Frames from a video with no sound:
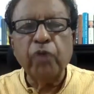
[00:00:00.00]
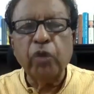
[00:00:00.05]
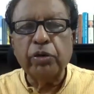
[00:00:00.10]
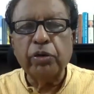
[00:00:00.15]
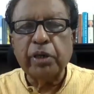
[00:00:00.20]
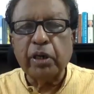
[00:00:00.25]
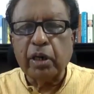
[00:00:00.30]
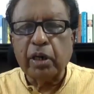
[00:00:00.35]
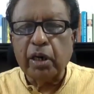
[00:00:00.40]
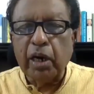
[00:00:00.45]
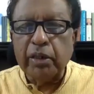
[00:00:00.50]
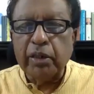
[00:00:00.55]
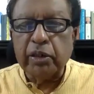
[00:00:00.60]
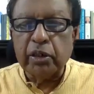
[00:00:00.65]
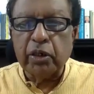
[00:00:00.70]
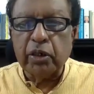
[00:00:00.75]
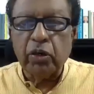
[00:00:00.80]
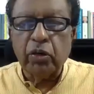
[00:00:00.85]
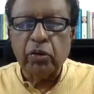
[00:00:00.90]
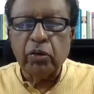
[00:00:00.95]
not
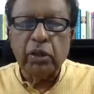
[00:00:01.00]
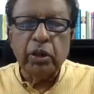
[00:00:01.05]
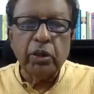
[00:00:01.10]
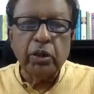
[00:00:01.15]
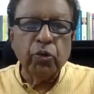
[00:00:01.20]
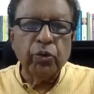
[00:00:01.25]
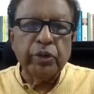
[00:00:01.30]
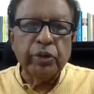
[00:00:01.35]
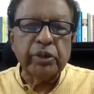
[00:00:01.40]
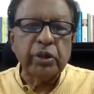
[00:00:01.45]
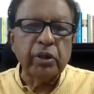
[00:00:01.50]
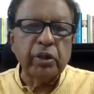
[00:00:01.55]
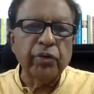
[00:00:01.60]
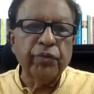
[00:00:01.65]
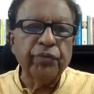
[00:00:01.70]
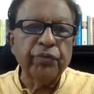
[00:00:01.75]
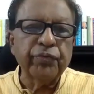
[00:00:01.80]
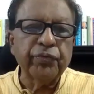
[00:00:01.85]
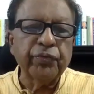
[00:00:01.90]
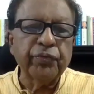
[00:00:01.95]
relented on the question
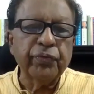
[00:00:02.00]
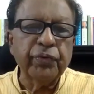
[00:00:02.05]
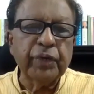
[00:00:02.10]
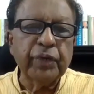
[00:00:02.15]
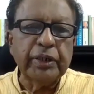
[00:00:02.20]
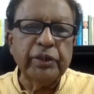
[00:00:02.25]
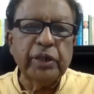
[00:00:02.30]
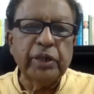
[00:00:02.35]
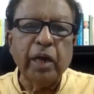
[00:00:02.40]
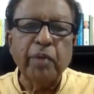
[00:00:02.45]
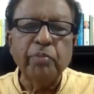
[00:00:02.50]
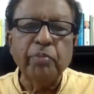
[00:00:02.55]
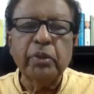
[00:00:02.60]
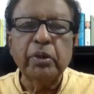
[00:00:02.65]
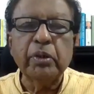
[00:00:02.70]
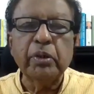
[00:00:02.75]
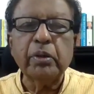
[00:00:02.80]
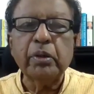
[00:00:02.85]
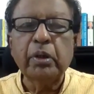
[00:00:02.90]
of hijab,